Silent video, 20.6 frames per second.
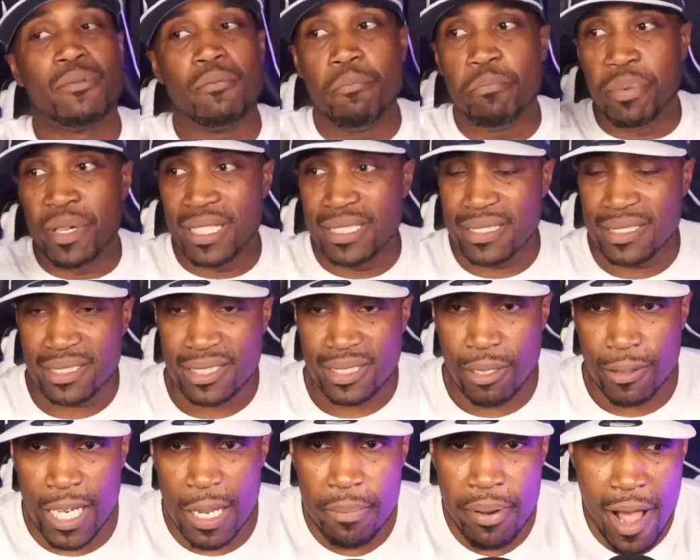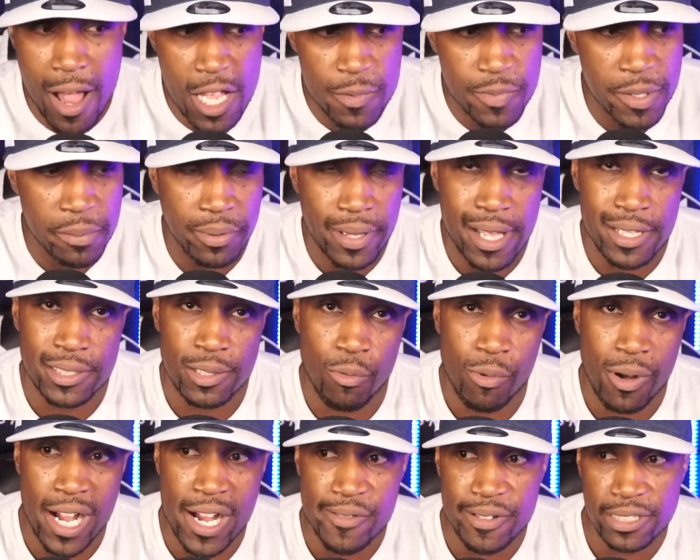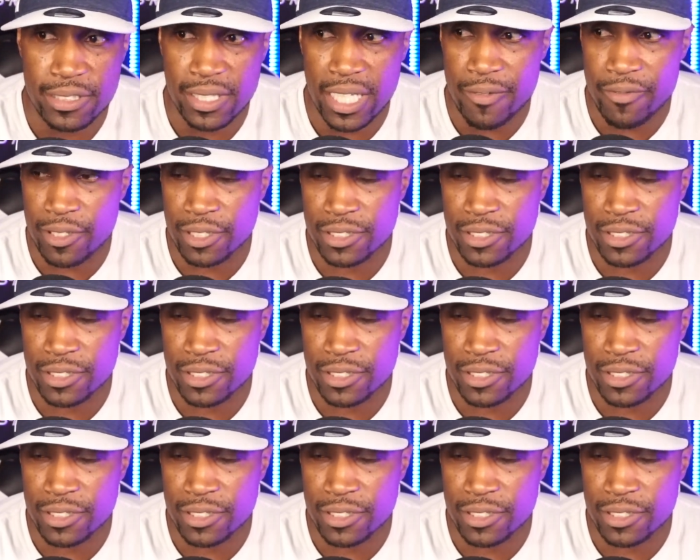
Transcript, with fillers: but Tony Pollard's been playing some wide receiver.